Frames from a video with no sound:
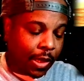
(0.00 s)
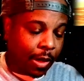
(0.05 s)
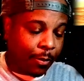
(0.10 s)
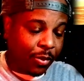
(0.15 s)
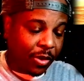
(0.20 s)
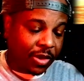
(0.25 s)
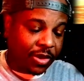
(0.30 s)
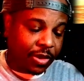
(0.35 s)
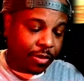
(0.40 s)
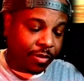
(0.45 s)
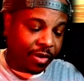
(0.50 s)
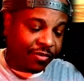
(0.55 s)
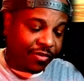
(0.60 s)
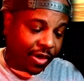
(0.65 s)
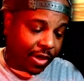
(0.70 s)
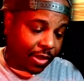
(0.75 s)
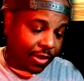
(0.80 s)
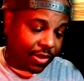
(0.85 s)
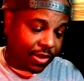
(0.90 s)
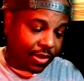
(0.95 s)
Empress in
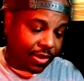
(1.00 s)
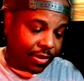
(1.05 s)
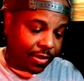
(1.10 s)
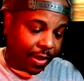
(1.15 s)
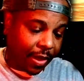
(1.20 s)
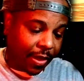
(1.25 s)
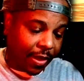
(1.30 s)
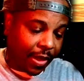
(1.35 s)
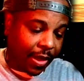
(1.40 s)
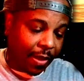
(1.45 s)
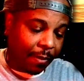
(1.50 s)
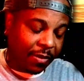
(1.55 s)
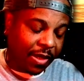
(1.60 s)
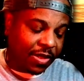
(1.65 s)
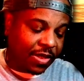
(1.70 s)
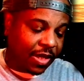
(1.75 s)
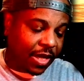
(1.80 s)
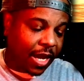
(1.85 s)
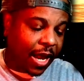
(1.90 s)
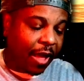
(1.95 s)
reverse, um,
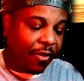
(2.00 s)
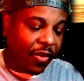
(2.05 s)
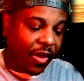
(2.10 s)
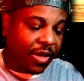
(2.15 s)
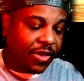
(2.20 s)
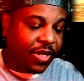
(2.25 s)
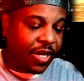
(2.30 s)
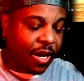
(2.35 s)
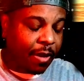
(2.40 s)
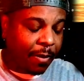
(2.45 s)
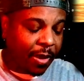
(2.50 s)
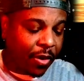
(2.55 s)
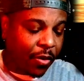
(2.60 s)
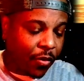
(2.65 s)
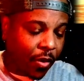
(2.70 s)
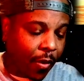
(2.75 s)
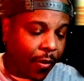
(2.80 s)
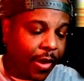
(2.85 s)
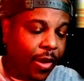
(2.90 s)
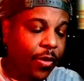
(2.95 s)
doesn't look like things are going to be
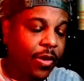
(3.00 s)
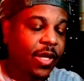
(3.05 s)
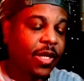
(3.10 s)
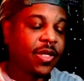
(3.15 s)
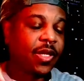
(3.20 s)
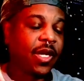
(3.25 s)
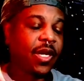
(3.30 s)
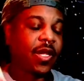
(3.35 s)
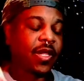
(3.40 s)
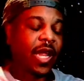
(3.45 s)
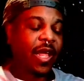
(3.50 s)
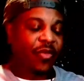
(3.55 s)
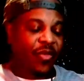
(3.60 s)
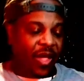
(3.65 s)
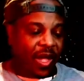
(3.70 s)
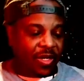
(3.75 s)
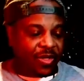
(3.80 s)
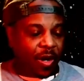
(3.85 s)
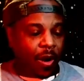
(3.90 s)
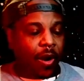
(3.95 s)
growing, or doesn't look like
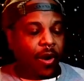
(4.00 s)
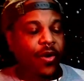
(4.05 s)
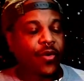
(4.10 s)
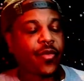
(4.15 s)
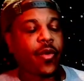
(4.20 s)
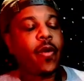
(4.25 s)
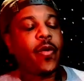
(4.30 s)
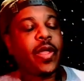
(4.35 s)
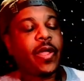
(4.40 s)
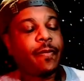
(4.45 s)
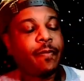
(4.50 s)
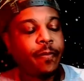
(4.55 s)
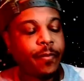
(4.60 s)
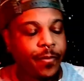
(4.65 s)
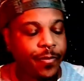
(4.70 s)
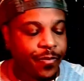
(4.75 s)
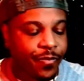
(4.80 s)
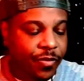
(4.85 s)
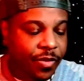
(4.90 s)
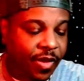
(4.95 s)
things are growing.
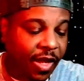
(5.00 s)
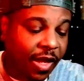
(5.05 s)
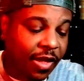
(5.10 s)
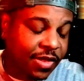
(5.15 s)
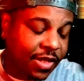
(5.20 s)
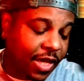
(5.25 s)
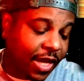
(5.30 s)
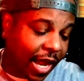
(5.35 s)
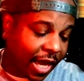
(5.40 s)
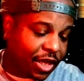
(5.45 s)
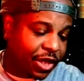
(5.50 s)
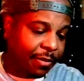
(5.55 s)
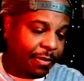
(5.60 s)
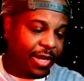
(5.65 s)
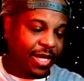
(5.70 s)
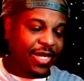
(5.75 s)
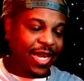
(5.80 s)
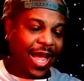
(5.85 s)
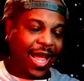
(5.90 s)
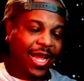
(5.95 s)
Things could actually
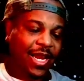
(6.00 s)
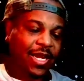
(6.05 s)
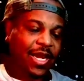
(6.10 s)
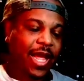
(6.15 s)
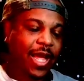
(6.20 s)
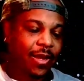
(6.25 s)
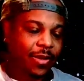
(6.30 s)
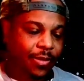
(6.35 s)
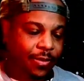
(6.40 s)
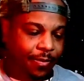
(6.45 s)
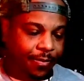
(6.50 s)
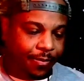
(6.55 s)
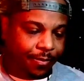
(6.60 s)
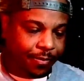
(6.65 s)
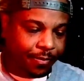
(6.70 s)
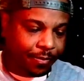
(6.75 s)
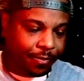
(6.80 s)
be dying down.